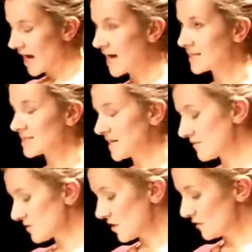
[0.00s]
And
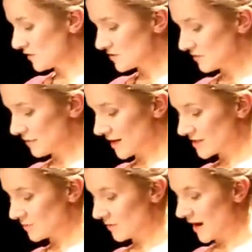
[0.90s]
even though Future
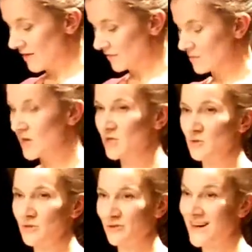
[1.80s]
Threads will have
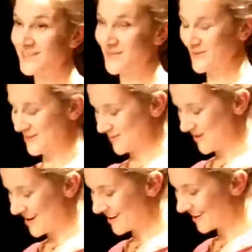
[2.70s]
commercial strands to its
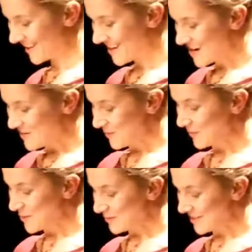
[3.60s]
work, we
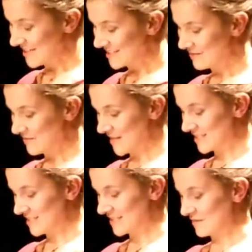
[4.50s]
will need
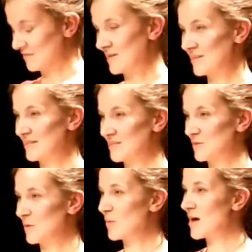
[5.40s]
investors and funders
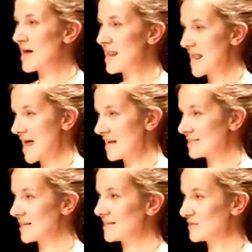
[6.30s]
to acquire
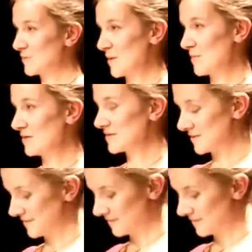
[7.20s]
land and equipment.